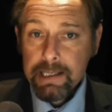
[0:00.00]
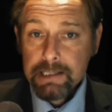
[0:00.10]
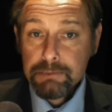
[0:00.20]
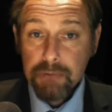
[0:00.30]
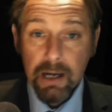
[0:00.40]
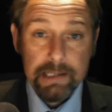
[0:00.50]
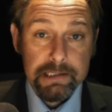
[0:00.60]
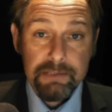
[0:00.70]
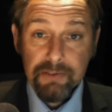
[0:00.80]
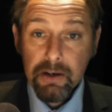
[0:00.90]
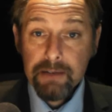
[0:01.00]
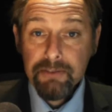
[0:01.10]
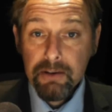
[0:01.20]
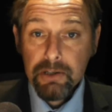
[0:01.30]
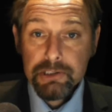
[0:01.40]
He is right, as
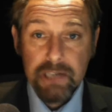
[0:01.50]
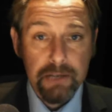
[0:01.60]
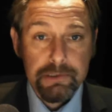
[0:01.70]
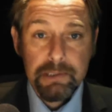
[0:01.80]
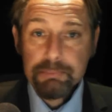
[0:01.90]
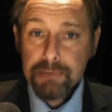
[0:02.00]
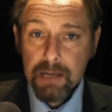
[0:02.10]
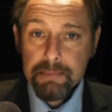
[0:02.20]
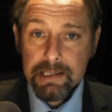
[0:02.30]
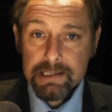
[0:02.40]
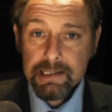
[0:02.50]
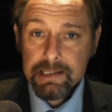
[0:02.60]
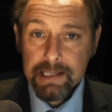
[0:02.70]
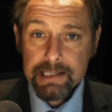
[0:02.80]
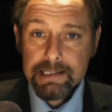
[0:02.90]
Farage notes. The Prime Minister
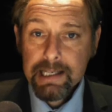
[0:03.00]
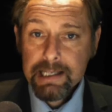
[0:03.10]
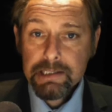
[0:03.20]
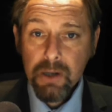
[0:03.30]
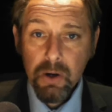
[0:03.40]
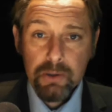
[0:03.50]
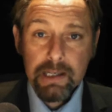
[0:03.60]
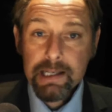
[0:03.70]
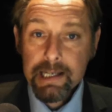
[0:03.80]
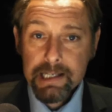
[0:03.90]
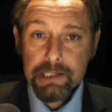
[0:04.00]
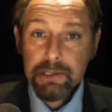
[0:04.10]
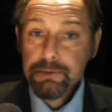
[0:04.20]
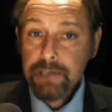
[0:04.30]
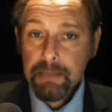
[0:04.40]
thinks he is on an
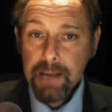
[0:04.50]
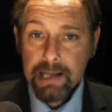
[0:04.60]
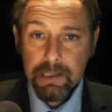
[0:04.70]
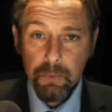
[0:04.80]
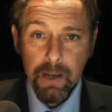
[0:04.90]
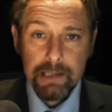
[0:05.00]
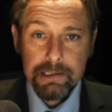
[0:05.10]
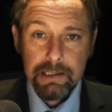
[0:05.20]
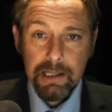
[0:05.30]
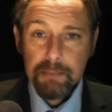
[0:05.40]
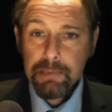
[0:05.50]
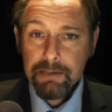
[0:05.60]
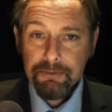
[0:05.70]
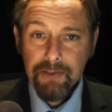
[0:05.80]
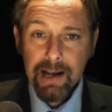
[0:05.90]
EU ship heading west,
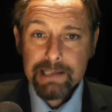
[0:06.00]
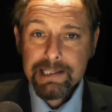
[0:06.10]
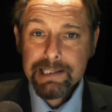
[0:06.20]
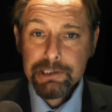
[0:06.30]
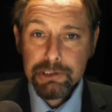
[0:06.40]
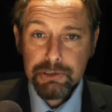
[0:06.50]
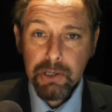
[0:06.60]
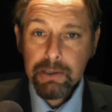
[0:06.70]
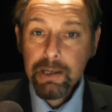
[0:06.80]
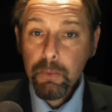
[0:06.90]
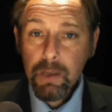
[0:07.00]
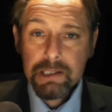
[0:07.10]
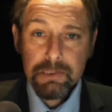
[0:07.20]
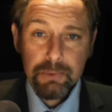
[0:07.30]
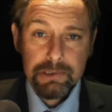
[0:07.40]
but in fact he is strolling
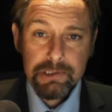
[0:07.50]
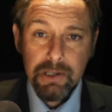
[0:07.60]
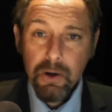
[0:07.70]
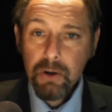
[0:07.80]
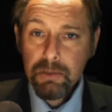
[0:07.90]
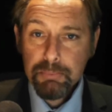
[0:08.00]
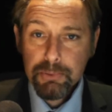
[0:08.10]
westwards on